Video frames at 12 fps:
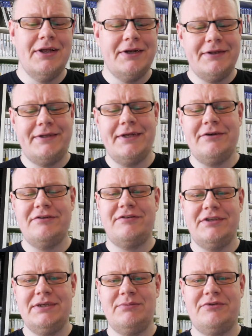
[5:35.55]
Nintendo
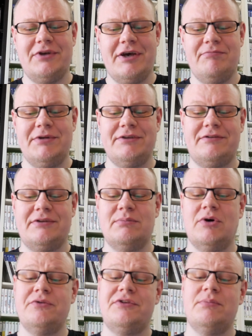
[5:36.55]
seems to have missed the
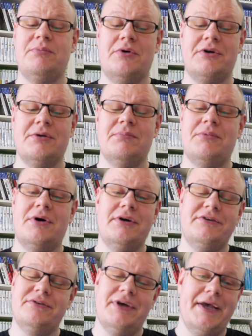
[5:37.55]
most important
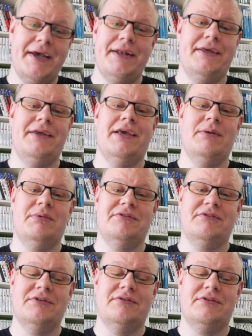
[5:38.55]
part to any gaming
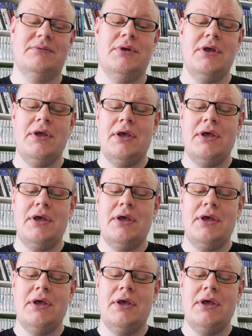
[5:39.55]
system,